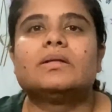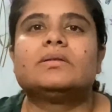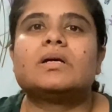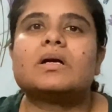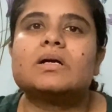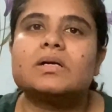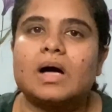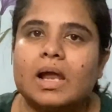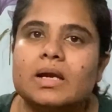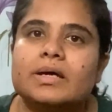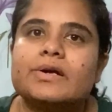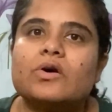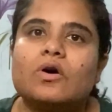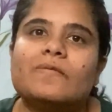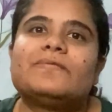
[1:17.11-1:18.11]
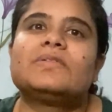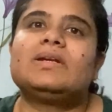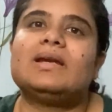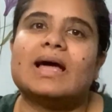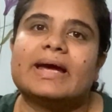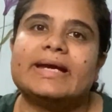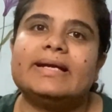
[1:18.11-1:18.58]
the color of the
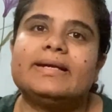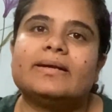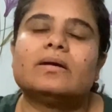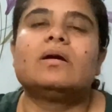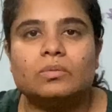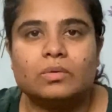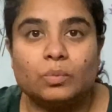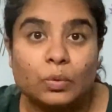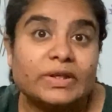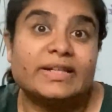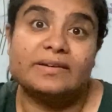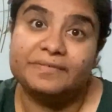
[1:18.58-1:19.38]
light would